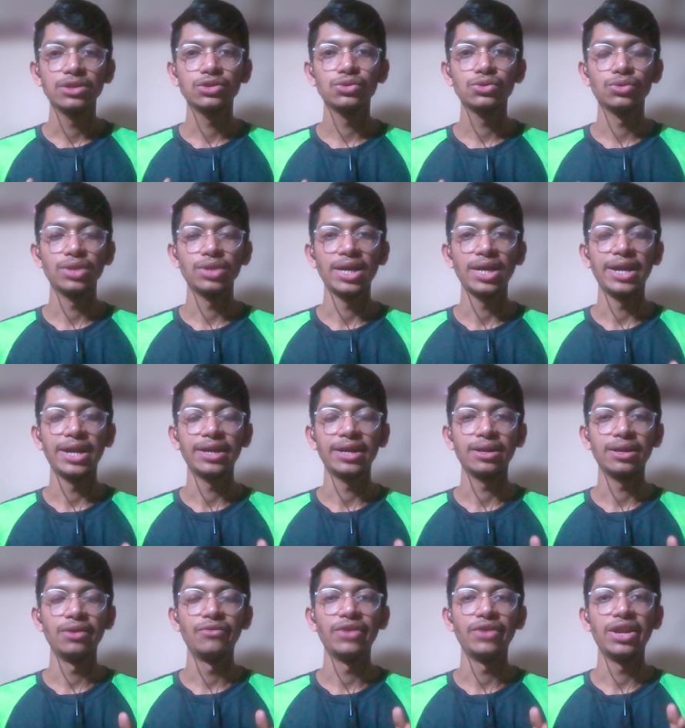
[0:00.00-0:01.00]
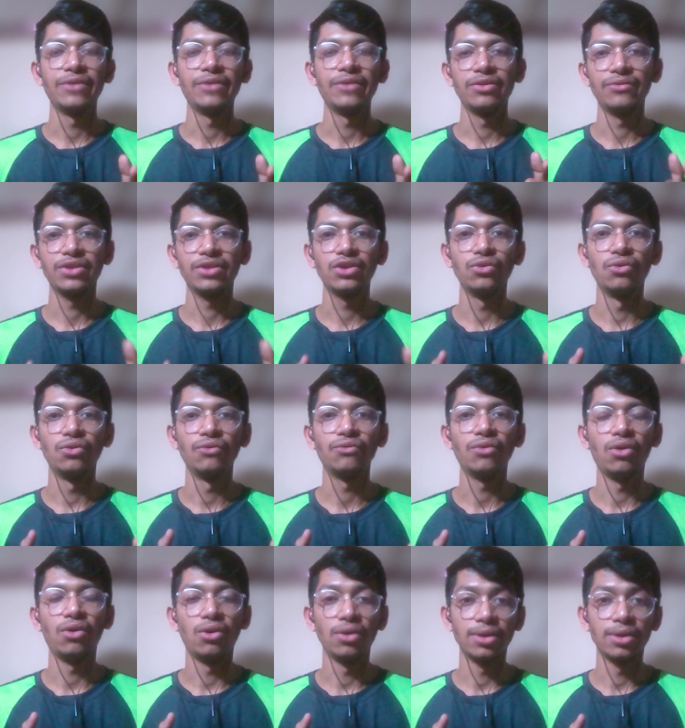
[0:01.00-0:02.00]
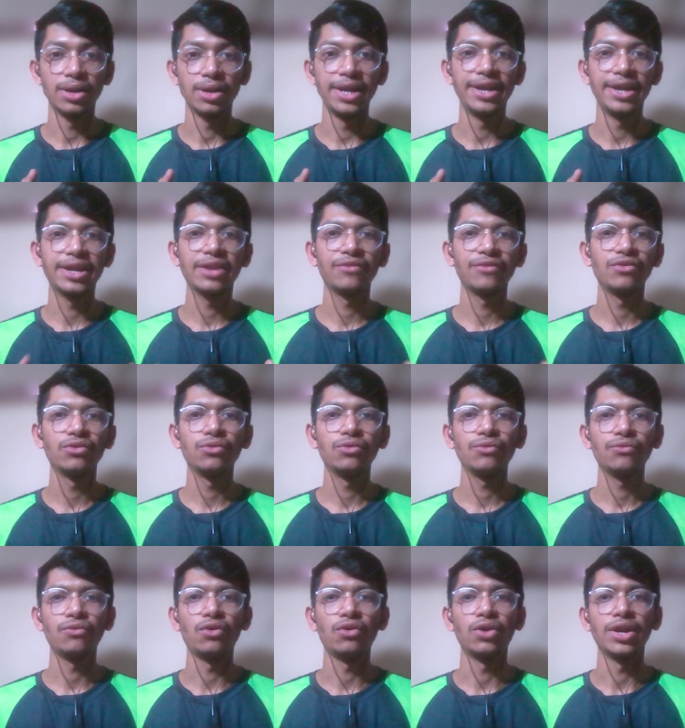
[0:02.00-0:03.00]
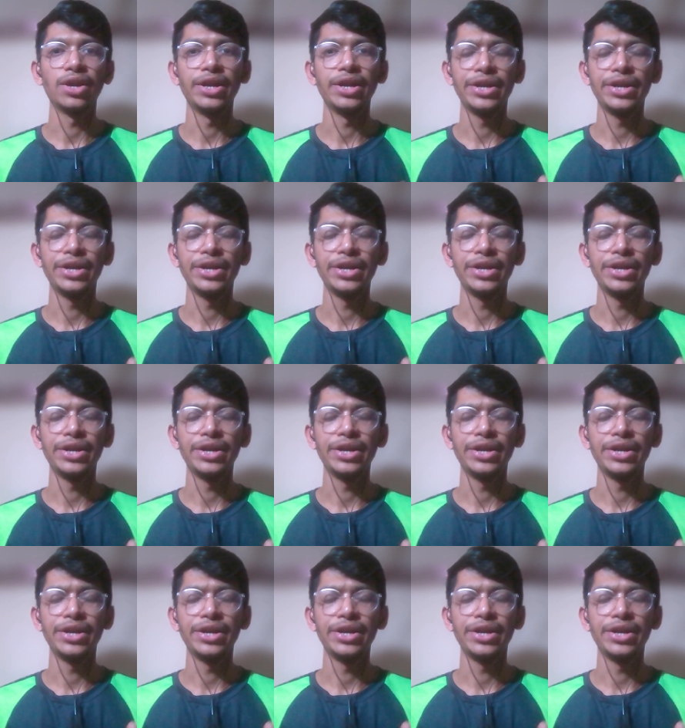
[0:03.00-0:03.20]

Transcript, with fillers: so that uh, whenever we go for interview or